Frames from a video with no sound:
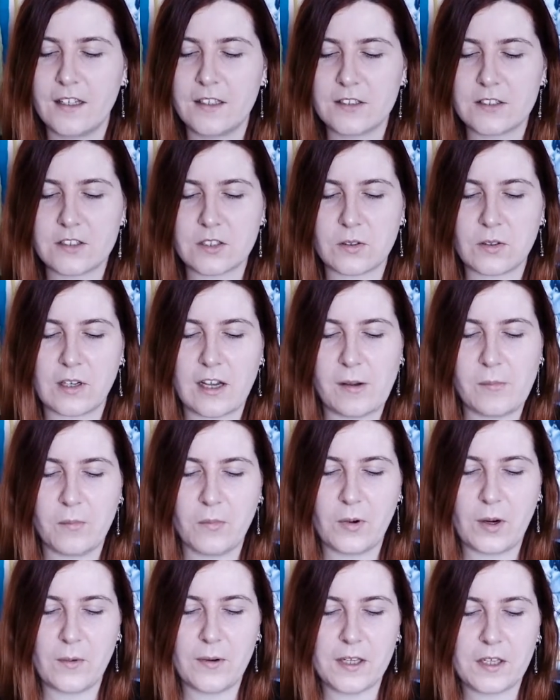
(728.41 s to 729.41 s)
So I'm
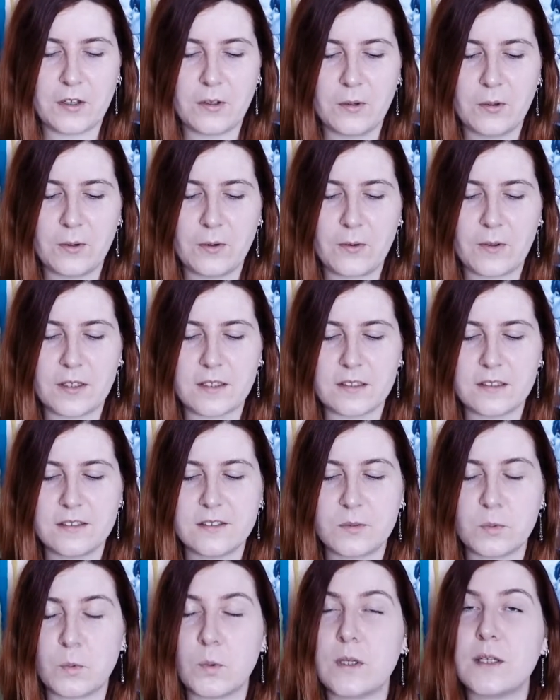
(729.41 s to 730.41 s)
very
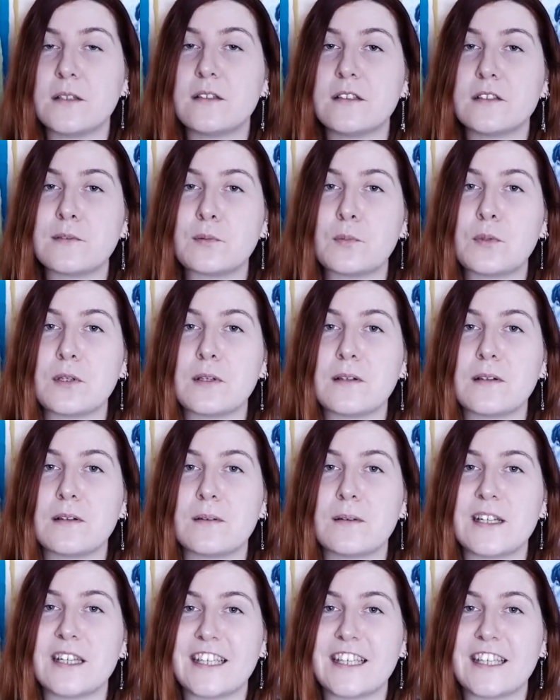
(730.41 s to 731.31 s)
curious where this will